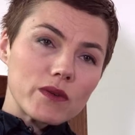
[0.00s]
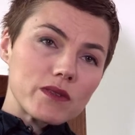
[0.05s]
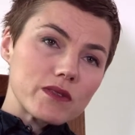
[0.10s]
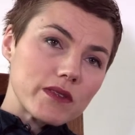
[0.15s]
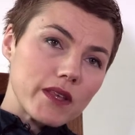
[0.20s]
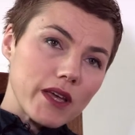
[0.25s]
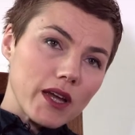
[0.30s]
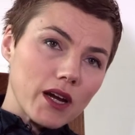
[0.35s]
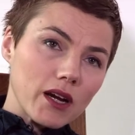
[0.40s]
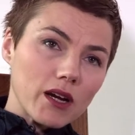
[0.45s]
what's
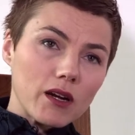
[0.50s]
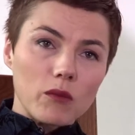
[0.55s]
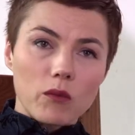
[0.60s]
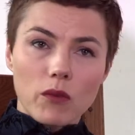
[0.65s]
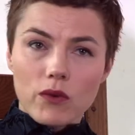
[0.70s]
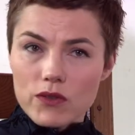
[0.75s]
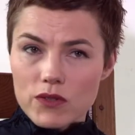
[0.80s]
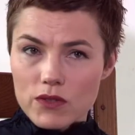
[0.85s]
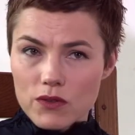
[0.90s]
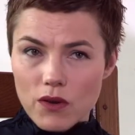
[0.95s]
there and
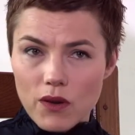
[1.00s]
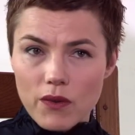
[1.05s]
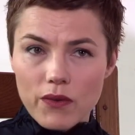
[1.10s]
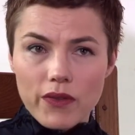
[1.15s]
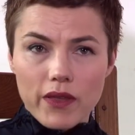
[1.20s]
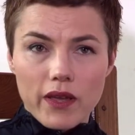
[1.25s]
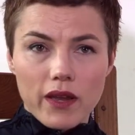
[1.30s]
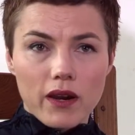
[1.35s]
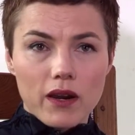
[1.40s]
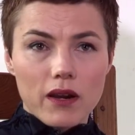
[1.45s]
what's
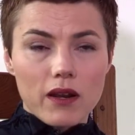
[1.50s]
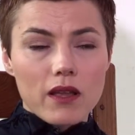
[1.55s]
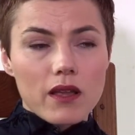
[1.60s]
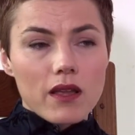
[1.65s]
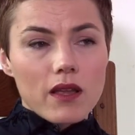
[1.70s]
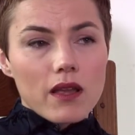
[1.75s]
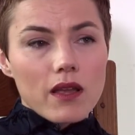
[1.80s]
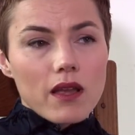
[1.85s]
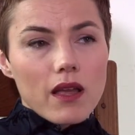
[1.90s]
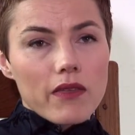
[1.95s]
not there,
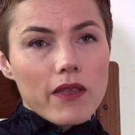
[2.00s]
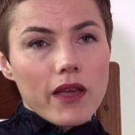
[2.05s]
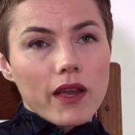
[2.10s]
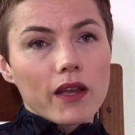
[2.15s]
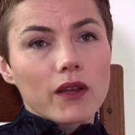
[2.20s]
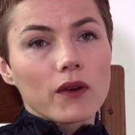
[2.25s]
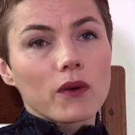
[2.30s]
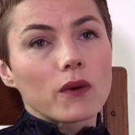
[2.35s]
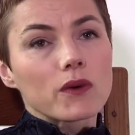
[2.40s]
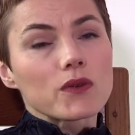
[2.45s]
and that
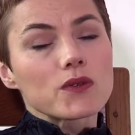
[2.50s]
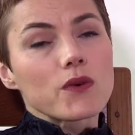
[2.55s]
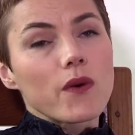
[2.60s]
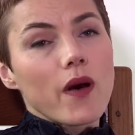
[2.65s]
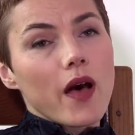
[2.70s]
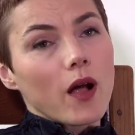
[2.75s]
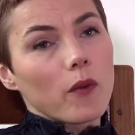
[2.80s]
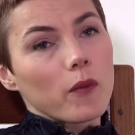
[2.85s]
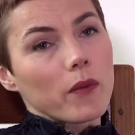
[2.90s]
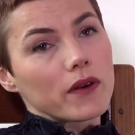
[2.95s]
can also
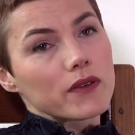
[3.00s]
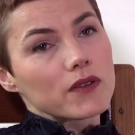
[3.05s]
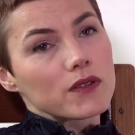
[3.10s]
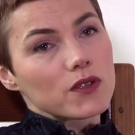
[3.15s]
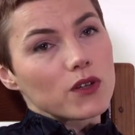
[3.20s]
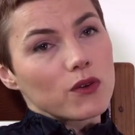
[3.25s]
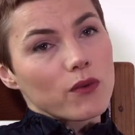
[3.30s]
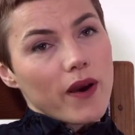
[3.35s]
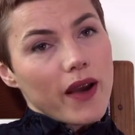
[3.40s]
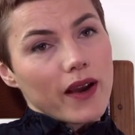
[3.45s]
help us
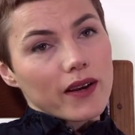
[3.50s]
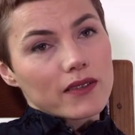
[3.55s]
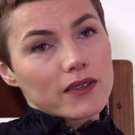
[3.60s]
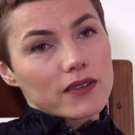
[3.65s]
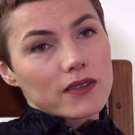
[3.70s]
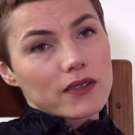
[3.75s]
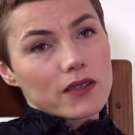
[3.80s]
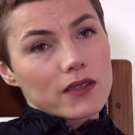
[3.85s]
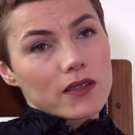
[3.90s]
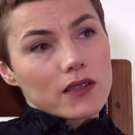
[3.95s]

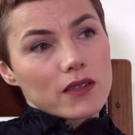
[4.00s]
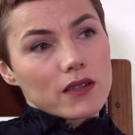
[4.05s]
direct